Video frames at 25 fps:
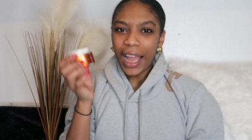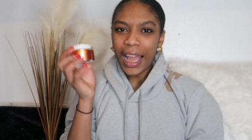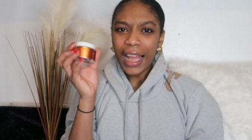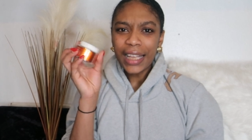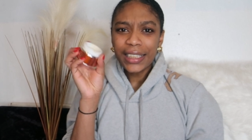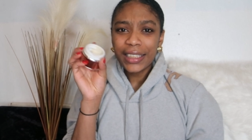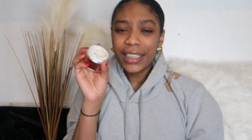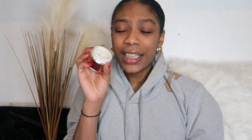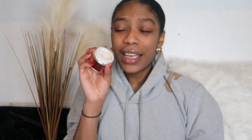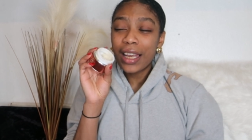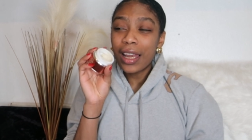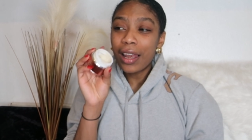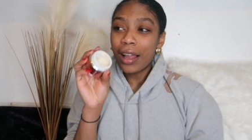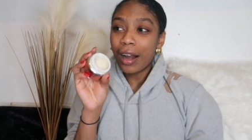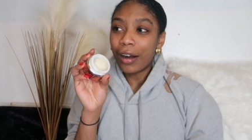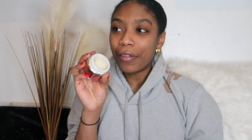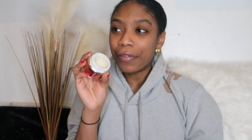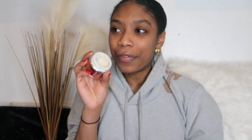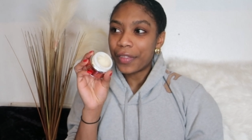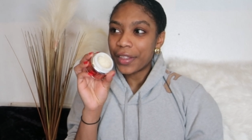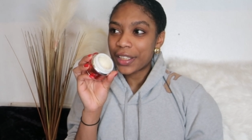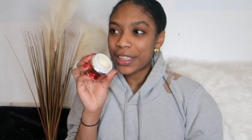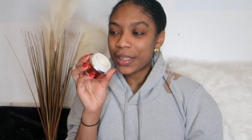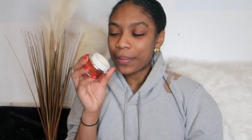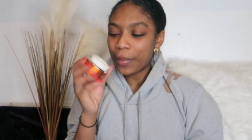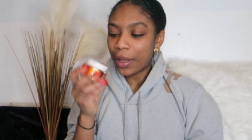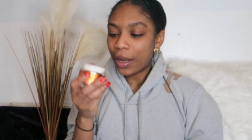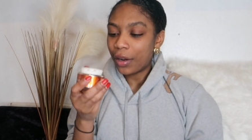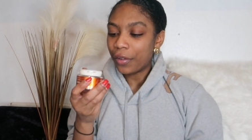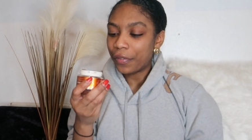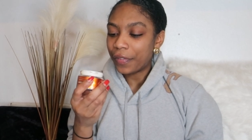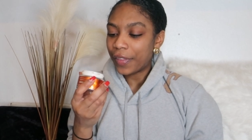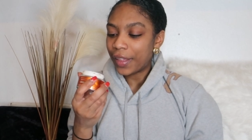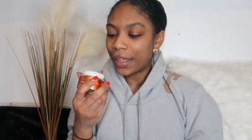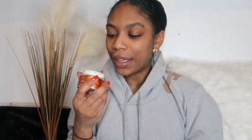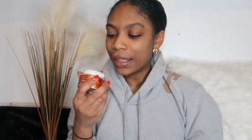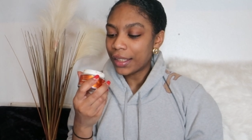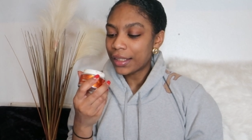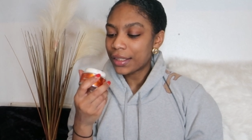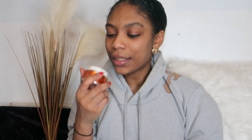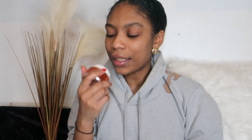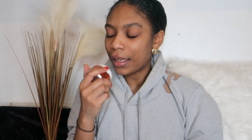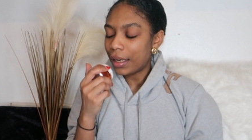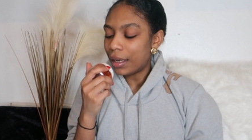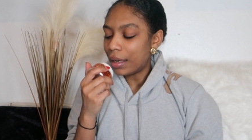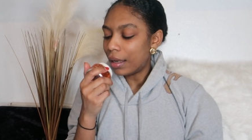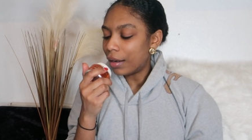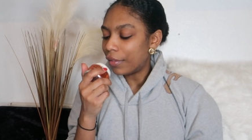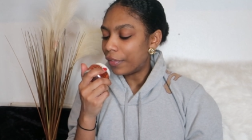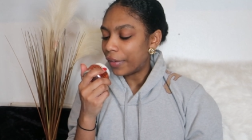I actually love the smell of this. I
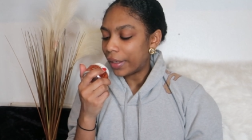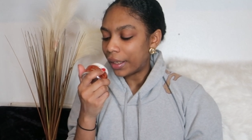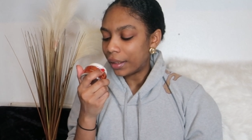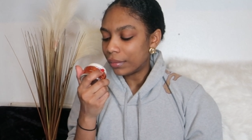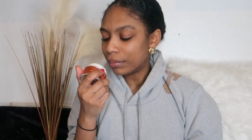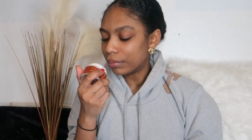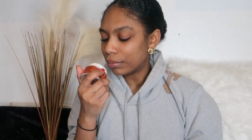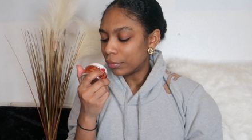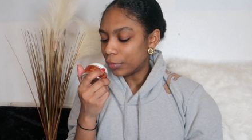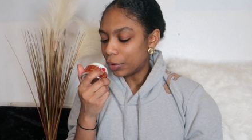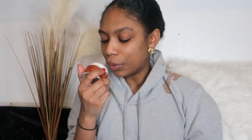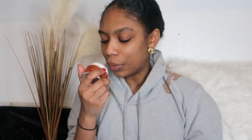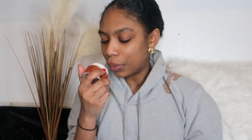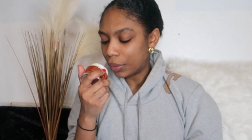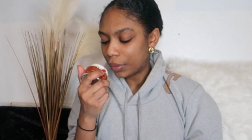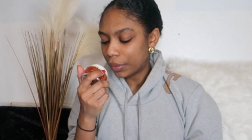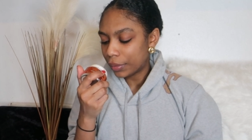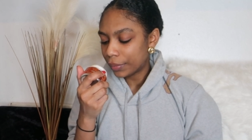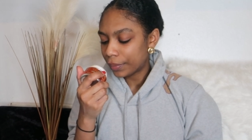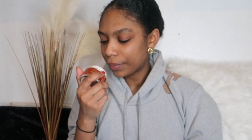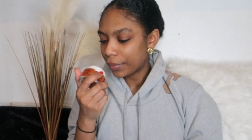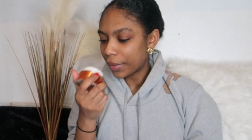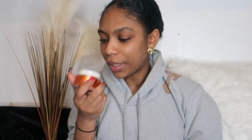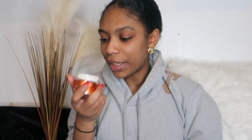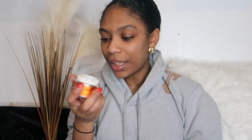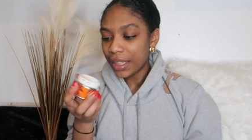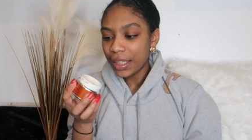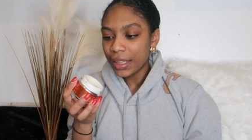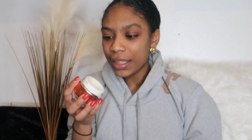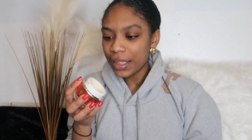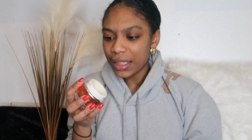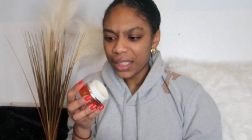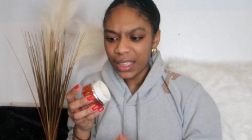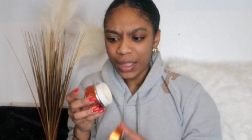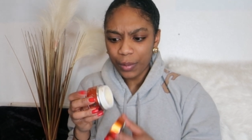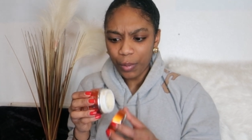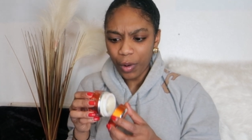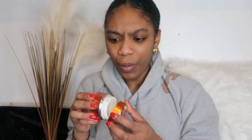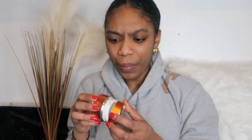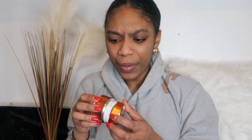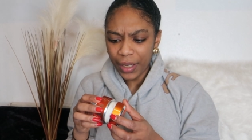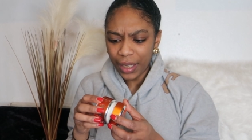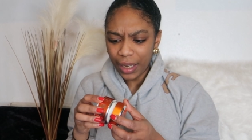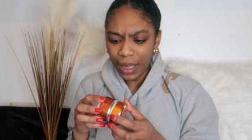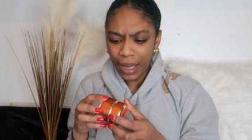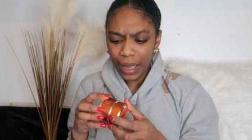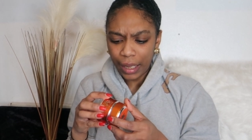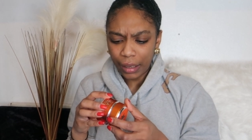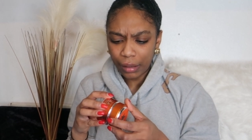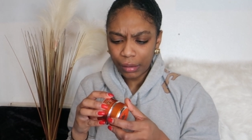love it. Ooh. I think this is
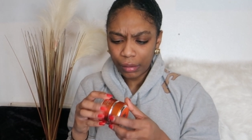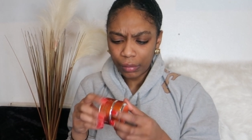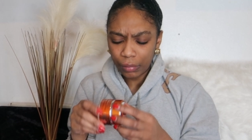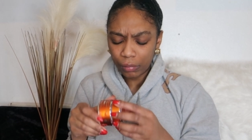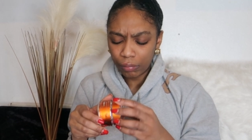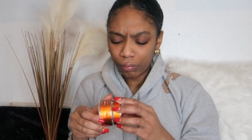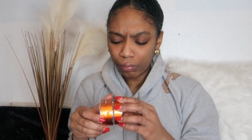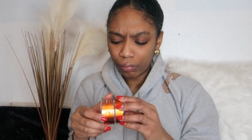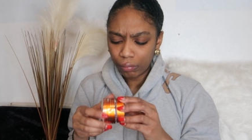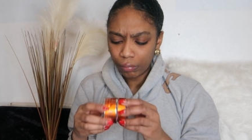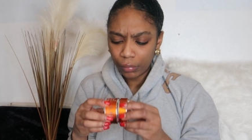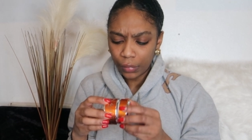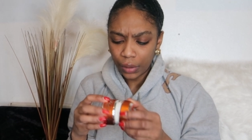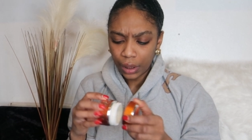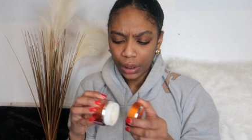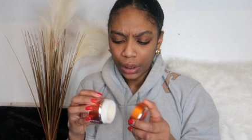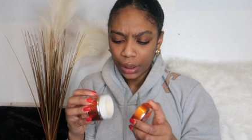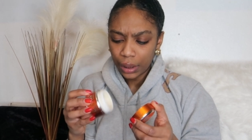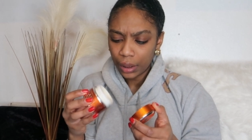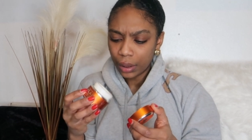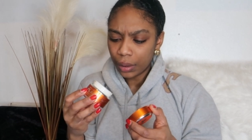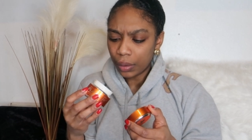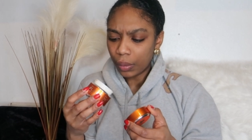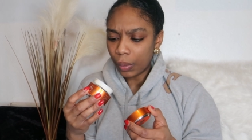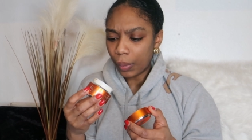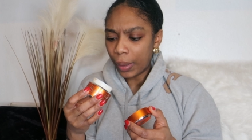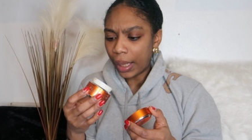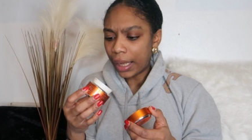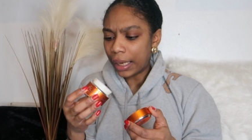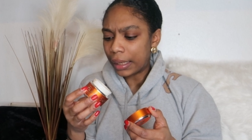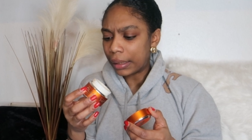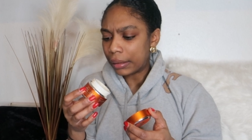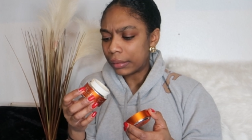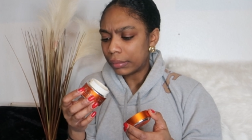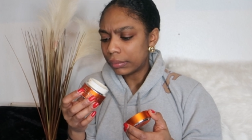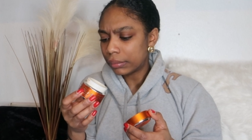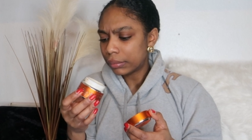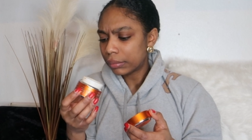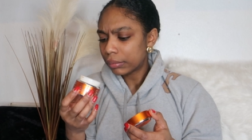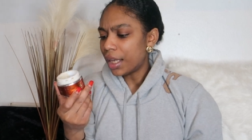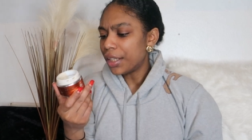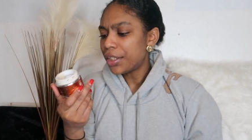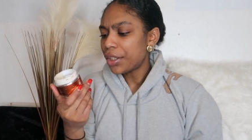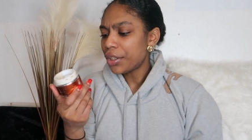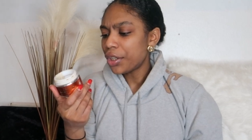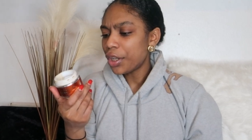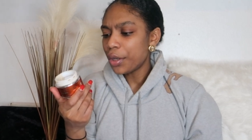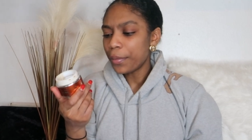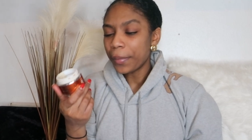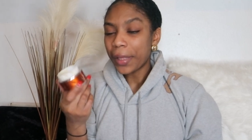probably like, well, I
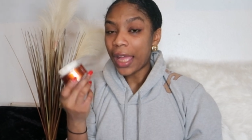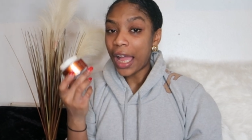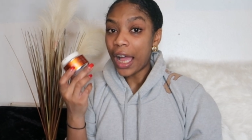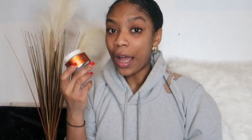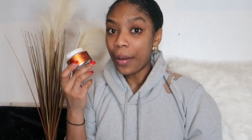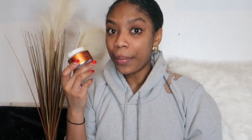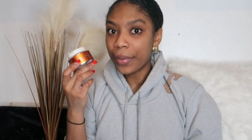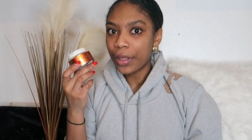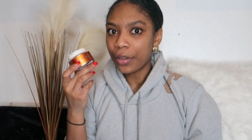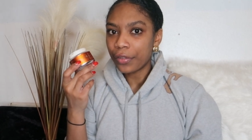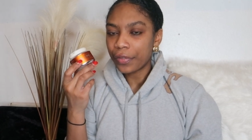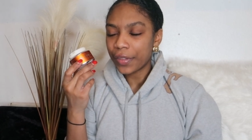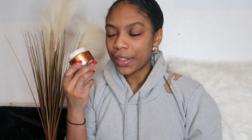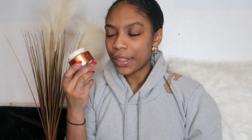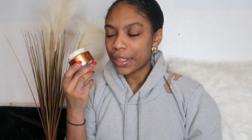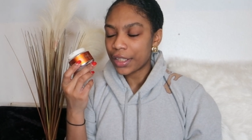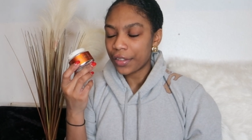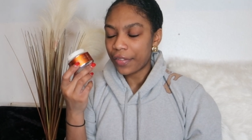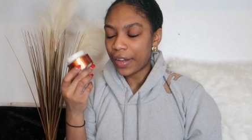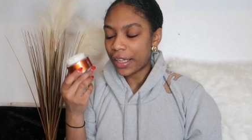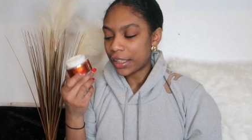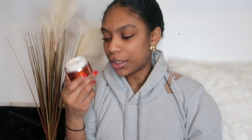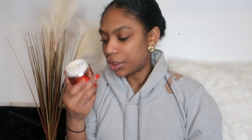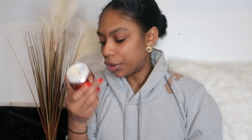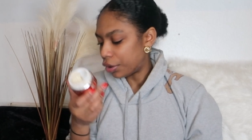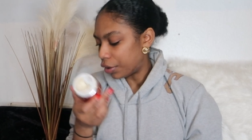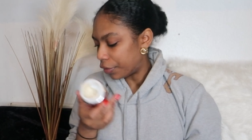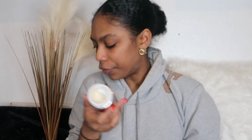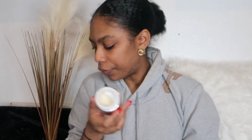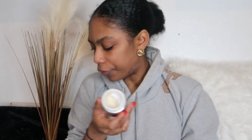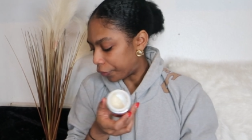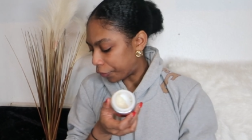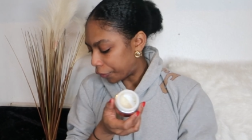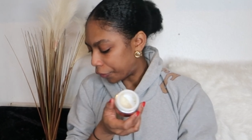don't know how many of these I've actually gone